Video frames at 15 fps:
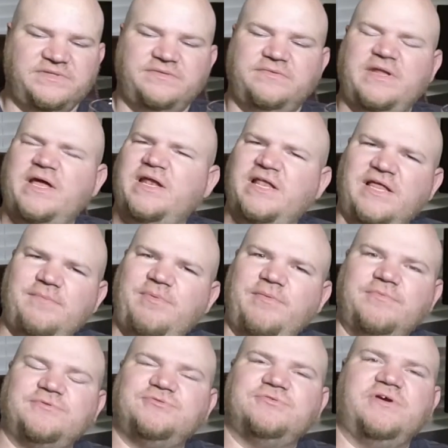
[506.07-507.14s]
not a lot of
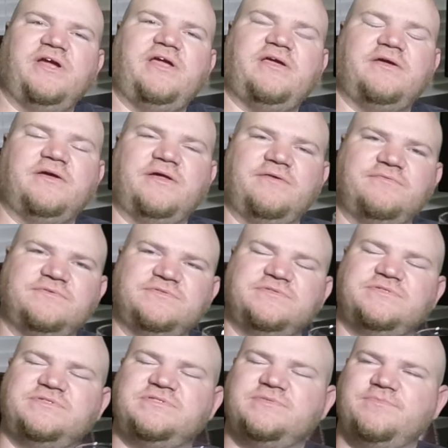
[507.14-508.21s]
people drank it. I was
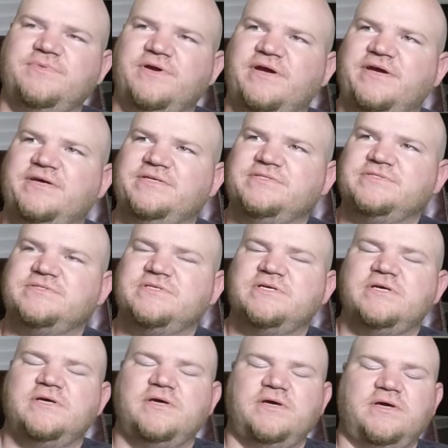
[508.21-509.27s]
really surprised.
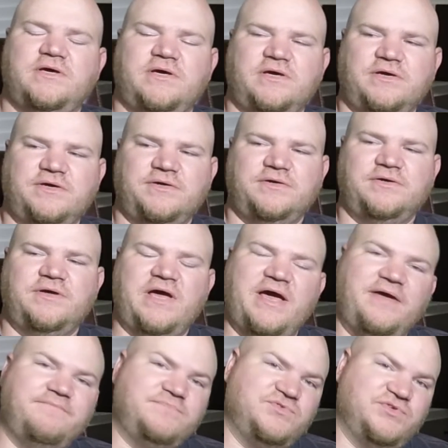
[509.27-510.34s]

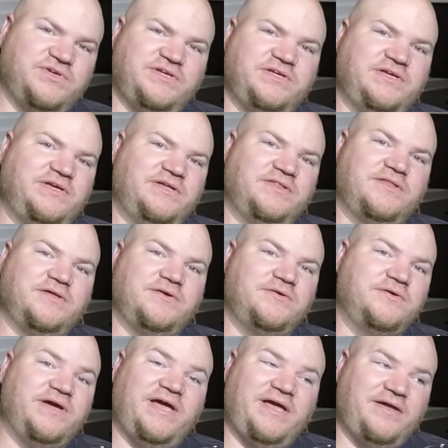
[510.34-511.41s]
I'm drinking it
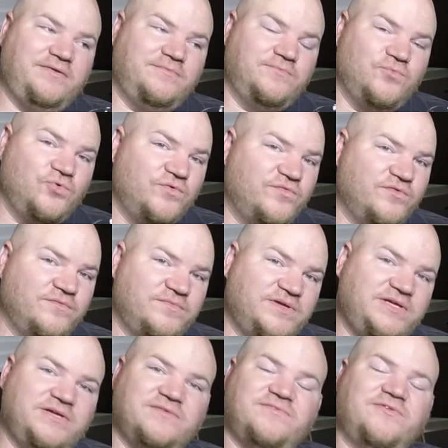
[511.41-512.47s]
though. Hey, more for
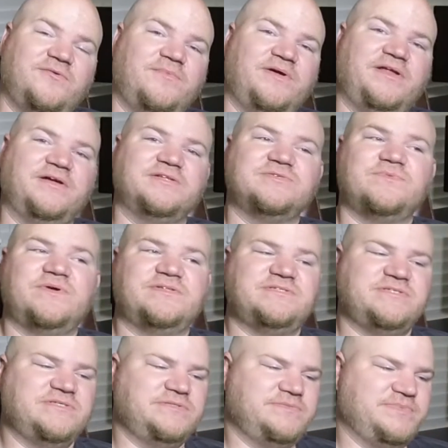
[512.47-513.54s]
me if nobody else
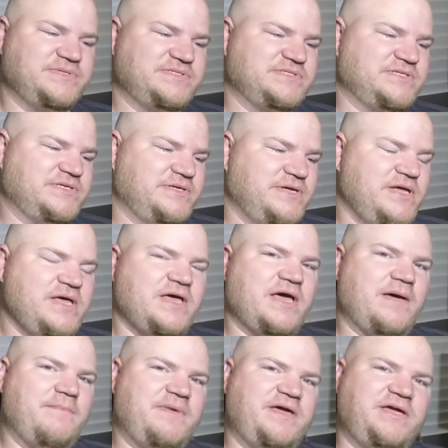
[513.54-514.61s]
wants it. But
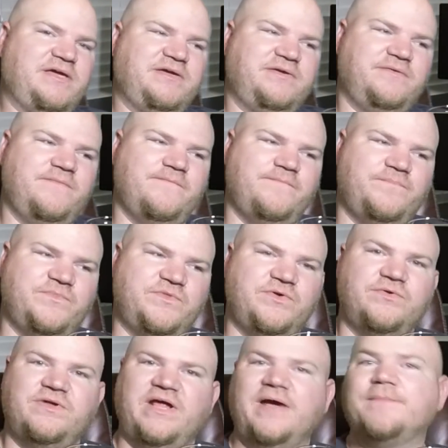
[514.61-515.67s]
I may
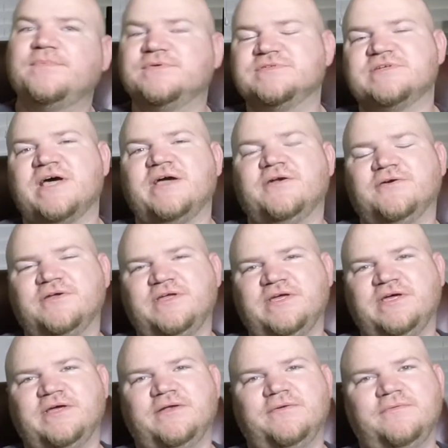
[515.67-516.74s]
do an apple cider
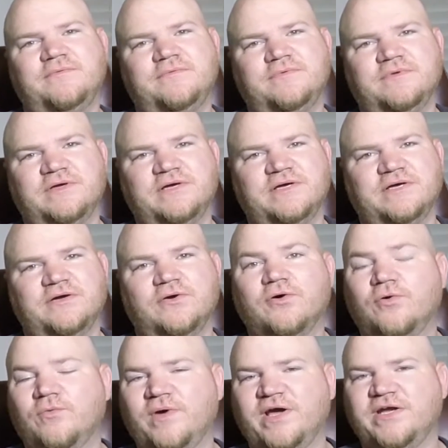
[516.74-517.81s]
kit
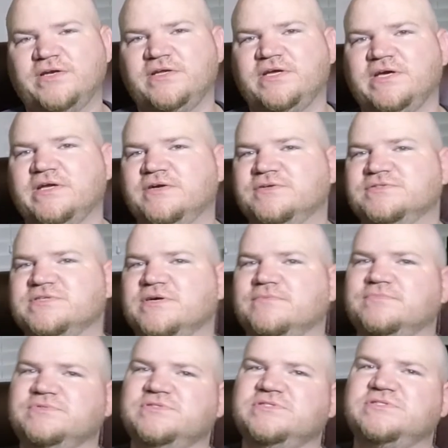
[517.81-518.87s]
or a wine kit or
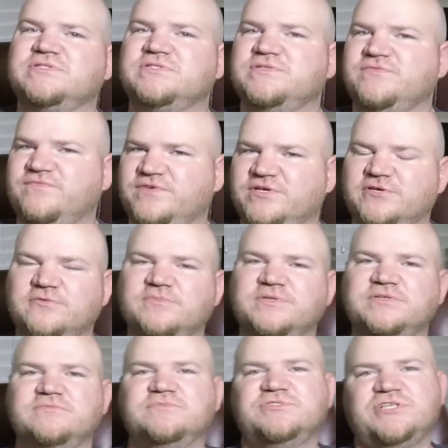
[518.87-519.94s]
something just to film
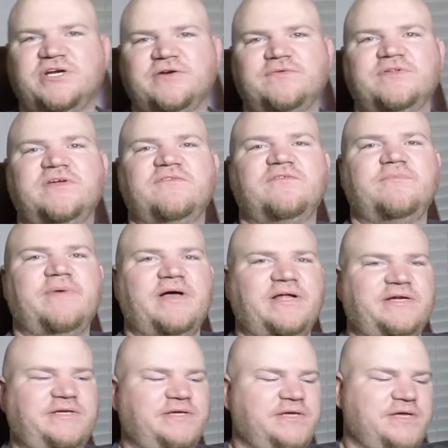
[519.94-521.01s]
and share with
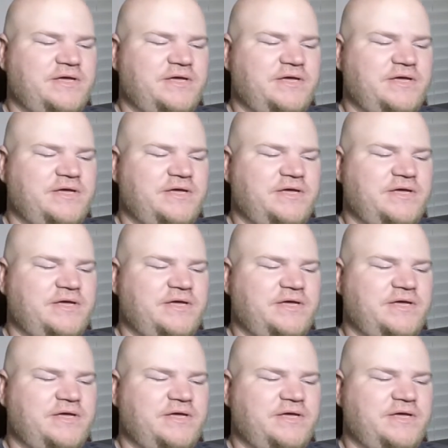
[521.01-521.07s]
everybody.